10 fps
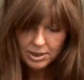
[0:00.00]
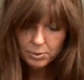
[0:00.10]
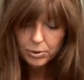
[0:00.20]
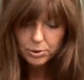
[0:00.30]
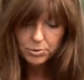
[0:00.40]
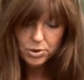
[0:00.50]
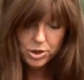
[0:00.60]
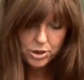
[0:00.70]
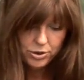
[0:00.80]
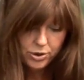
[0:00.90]
And what you want
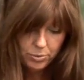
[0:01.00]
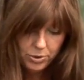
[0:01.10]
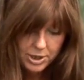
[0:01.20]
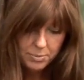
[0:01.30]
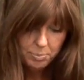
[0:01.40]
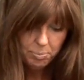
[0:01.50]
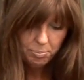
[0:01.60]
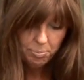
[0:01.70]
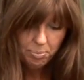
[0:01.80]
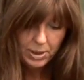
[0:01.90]
to do is you want to
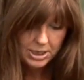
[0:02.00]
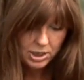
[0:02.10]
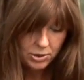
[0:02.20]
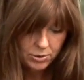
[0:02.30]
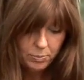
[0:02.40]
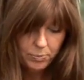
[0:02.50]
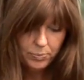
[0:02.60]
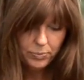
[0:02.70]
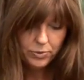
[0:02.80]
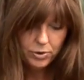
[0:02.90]
space your
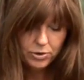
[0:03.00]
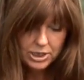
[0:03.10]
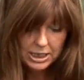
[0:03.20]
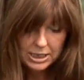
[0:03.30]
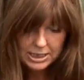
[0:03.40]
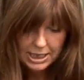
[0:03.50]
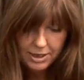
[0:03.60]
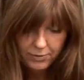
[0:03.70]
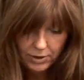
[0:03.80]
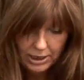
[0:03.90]
seeds
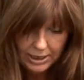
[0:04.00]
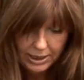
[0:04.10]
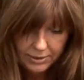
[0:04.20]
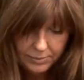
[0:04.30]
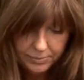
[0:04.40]
evenly